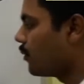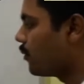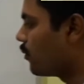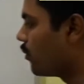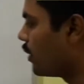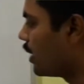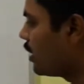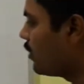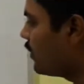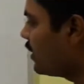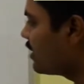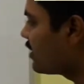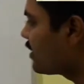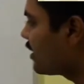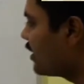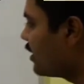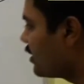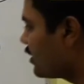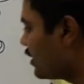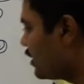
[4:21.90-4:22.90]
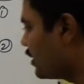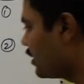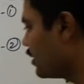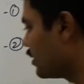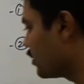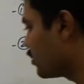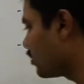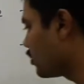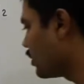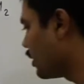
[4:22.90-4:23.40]
When we change it
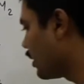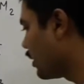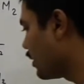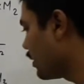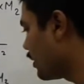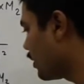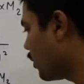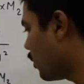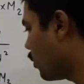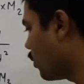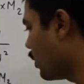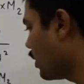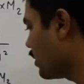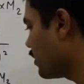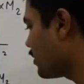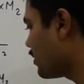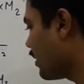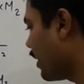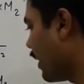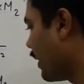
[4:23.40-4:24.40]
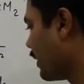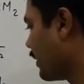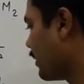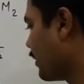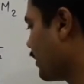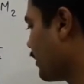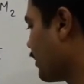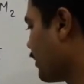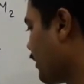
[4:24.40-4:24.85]
into the equal sign,